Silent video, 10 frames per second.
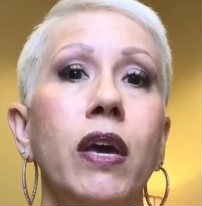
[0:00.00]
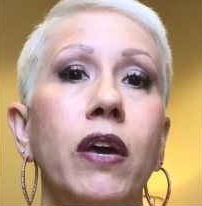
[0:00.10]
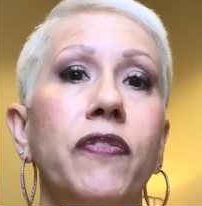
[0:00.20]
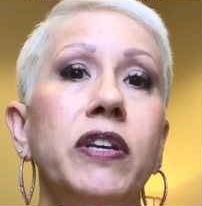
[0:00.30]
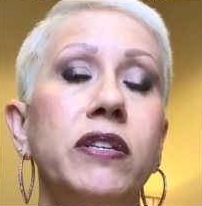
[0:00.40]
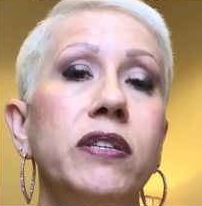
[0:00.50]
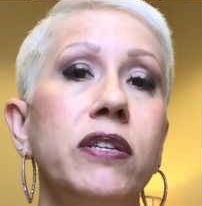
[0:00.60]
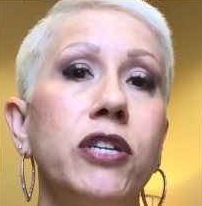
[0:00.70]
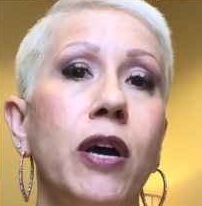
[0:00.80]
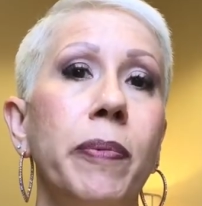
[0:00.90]
If this is a
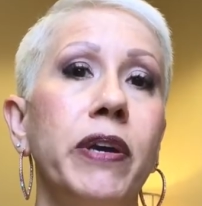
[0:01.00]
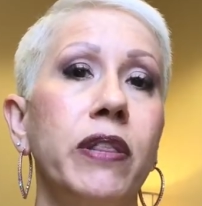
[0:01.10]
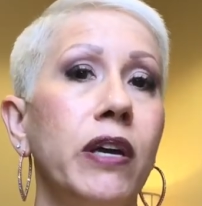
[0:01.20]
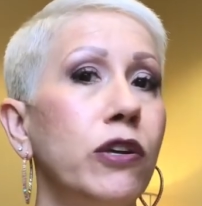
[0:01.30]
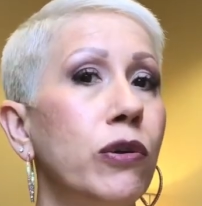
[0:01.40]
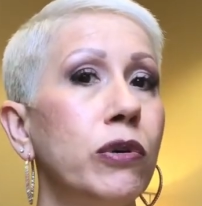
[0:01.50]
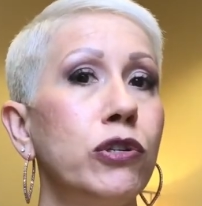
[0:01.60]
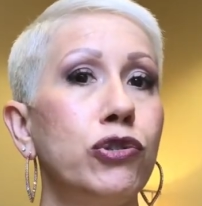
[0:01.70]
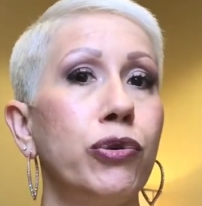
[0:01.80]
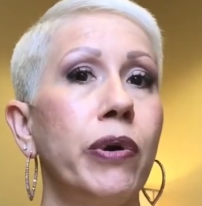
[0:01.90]
topic that you
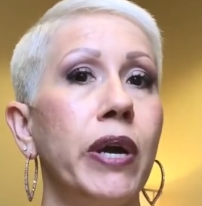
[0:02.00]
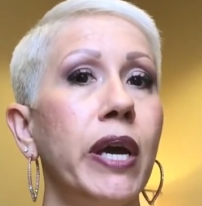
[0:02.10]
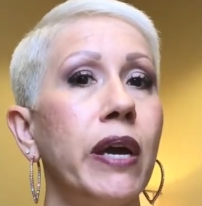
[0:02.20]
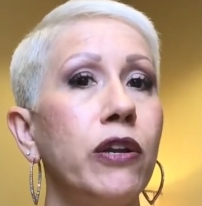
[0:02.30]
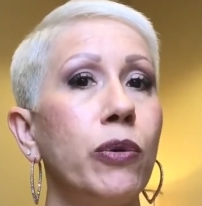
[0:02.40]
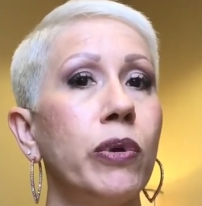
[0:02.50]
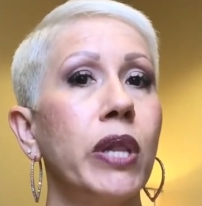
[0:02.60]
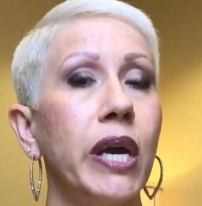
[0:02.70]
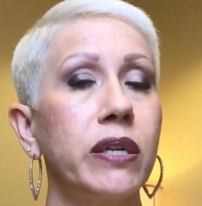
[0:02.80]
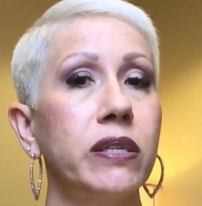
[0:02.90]
enjoy and you would
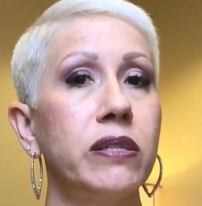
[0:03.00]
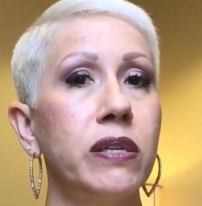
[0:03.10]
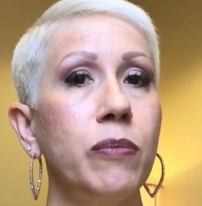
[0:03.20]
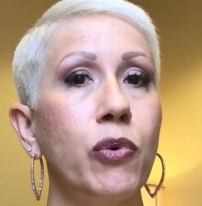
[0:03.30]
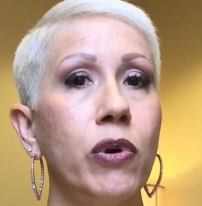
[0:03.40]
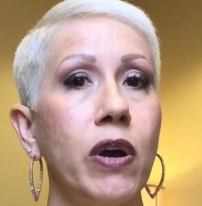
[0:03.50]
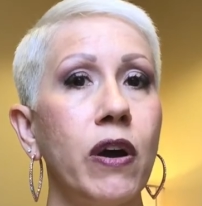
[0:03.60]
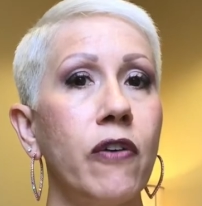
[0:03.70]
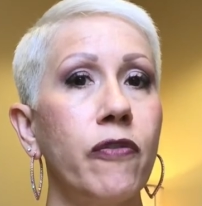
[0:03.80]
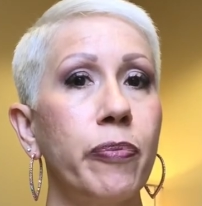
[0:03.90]
like to see more
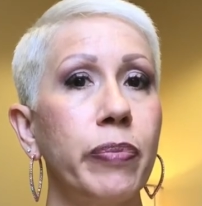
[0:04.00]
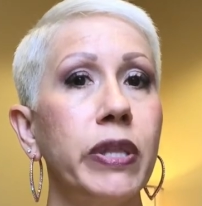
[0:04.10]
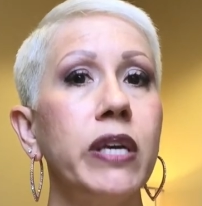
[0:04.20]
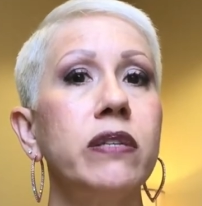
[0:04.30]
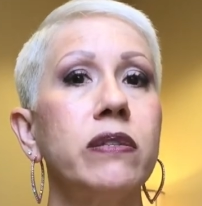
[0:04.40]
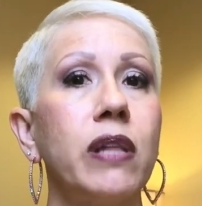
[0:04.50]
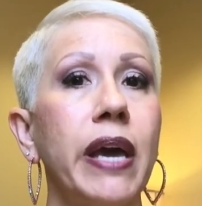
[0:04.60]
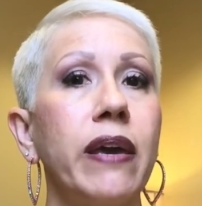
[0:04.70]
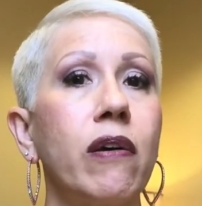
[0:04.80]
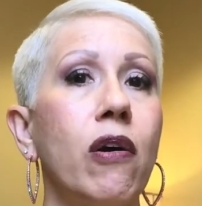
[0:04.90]
of, please
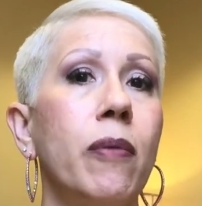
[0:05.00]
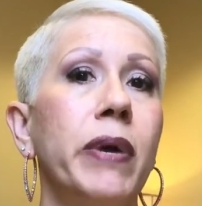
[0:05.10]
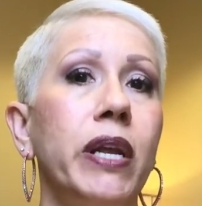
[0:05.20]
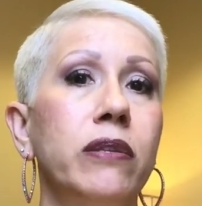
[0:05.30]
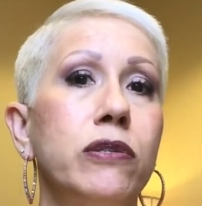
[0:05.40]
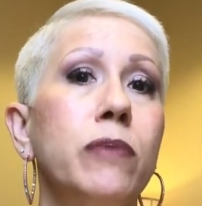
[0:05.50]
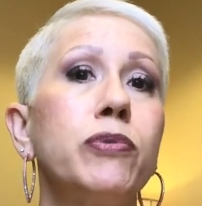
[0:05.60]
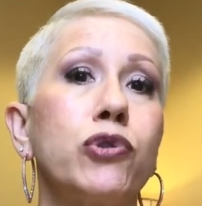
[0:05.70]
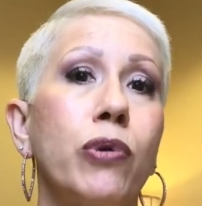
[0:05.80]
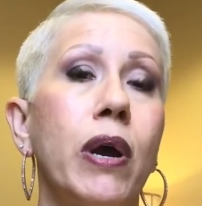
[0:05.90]
like, comment, and
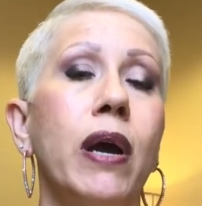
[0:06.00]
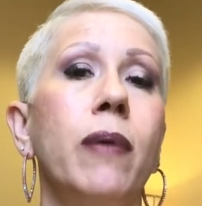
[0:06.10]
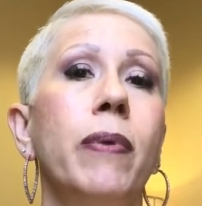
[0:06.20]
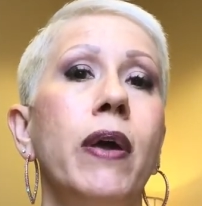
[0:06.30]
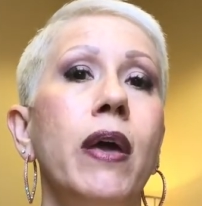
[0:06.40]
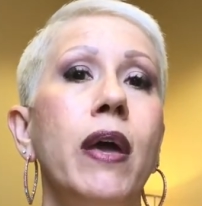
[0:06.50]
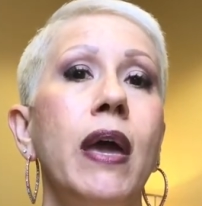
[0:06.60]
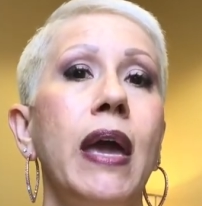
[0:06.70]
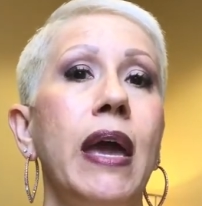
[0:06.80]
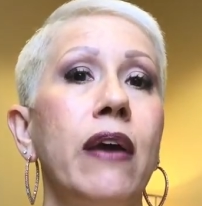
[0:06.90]
subscribe,
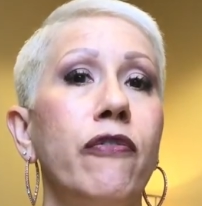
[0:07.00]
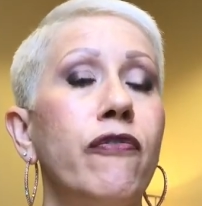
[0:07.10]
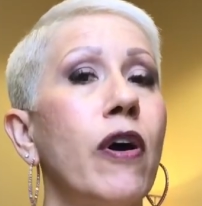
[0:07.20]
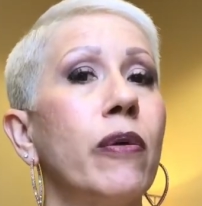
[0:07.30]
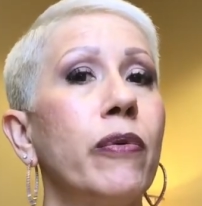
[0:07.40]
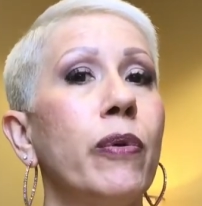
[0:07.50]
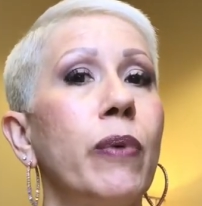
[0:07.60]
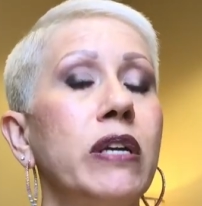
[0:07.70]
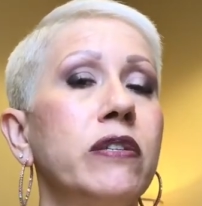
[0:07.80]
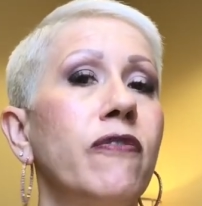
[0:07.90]
and follow the
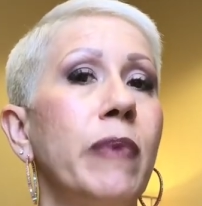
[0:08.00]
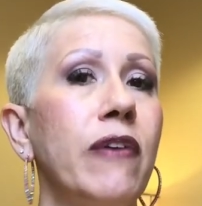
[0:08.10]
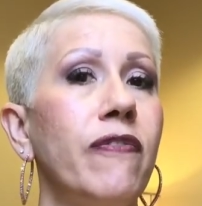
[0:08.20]
rest of my